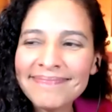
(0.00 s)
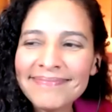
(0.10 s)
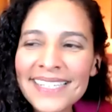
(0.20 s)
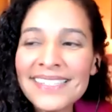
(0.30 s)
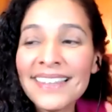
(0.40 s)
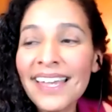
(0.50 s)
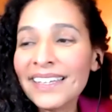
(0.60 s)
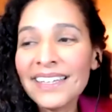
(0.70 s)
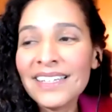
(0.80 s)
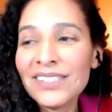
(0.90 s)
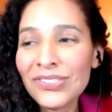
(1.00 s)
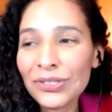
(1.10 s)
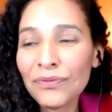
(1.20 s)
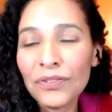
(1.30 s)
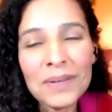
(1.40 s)
is like
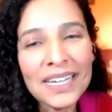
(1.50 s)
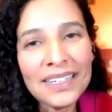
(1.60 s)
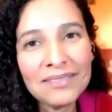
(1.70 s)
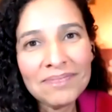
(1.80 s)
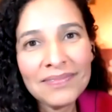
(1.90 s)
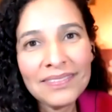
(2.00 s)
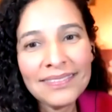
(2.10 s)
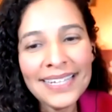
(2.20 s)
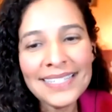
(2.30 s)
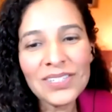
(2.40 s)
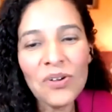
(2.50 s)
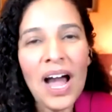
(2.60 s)
Easter for me. And so